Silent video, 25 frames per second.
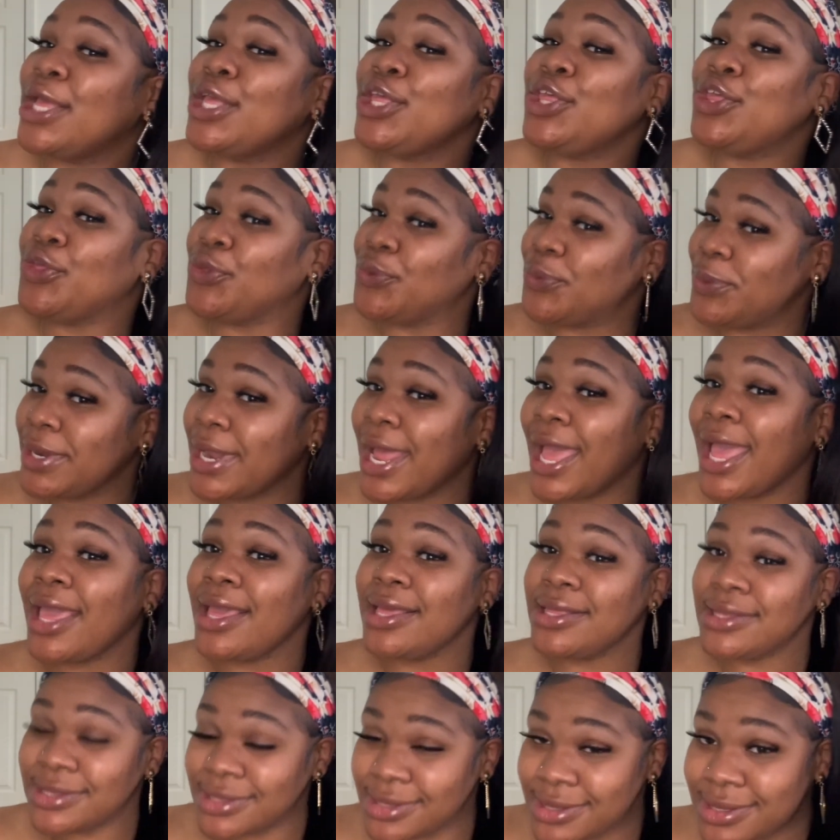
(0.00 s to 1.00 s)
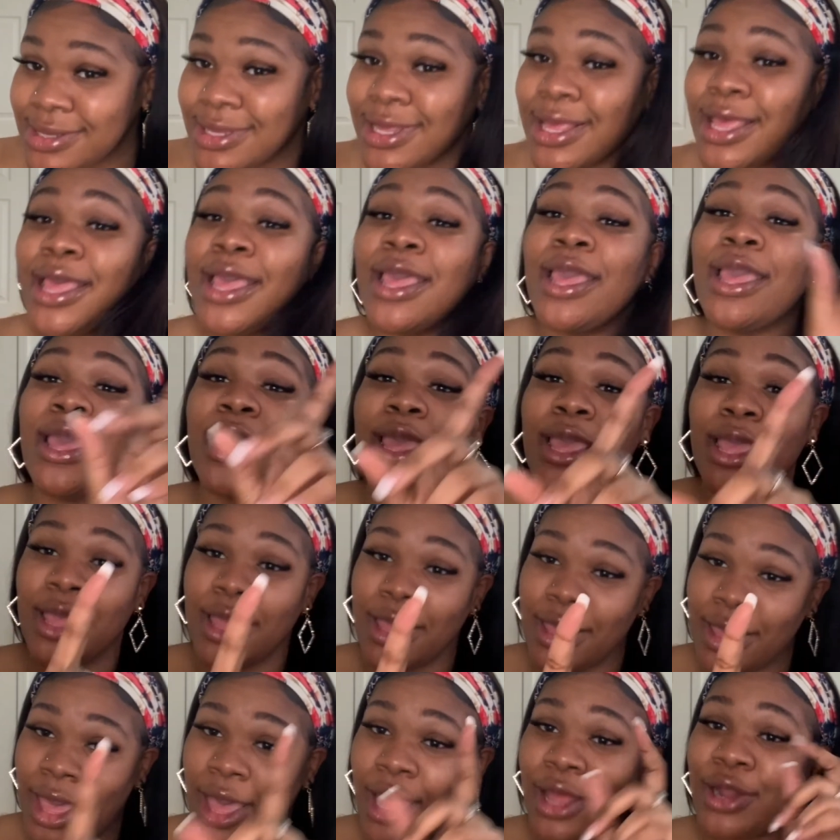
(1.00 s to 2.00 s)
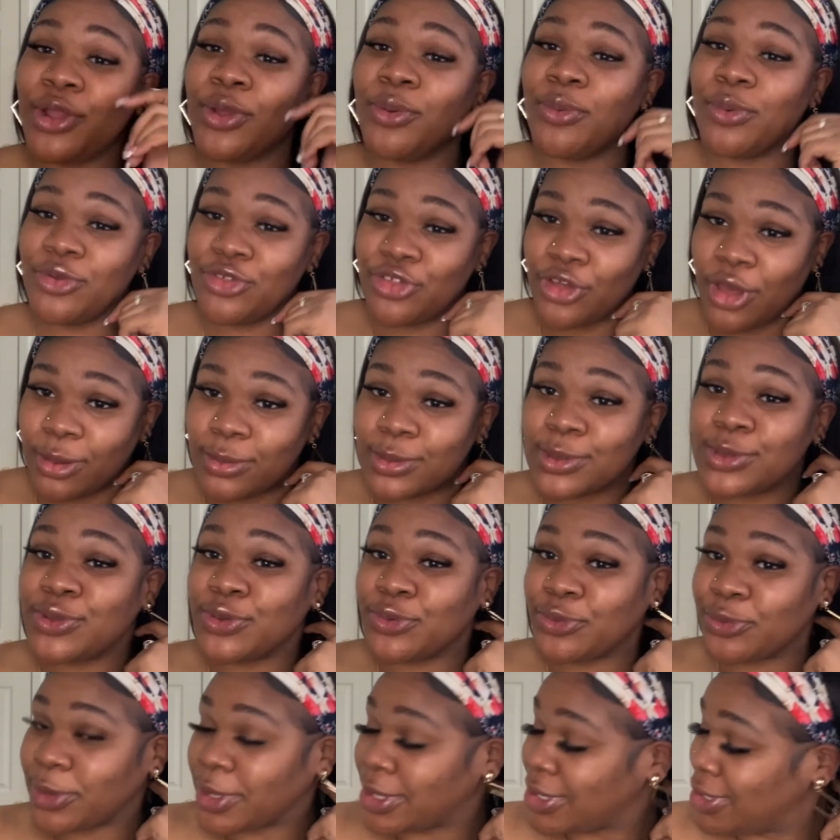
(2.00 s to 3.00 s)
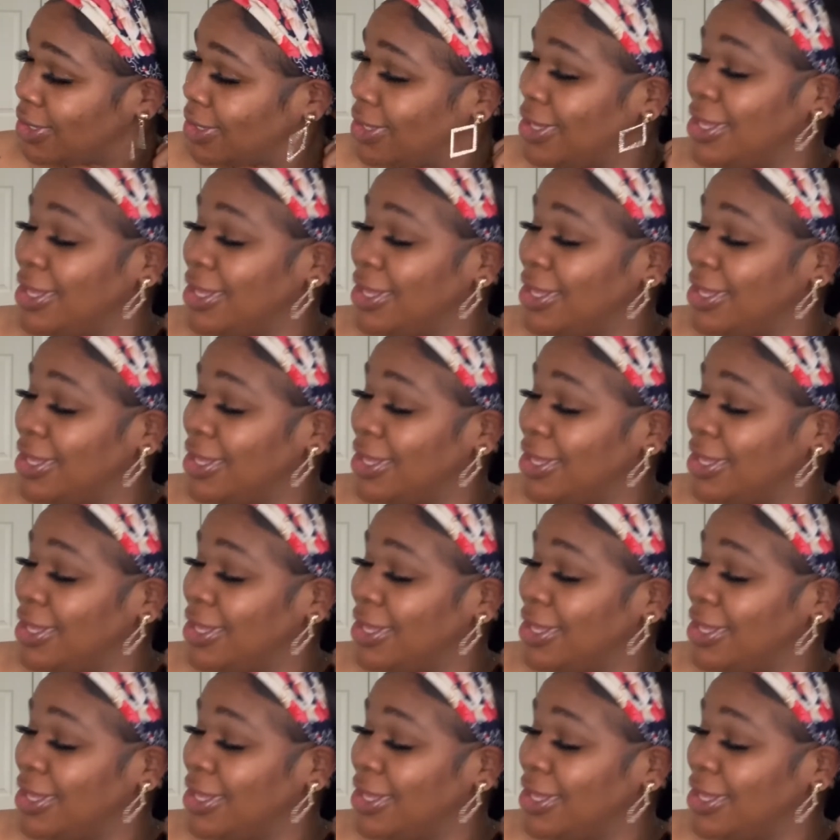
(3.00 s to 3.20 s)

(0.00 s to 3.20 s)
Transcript: Unice, y'all knew what y'all was doing.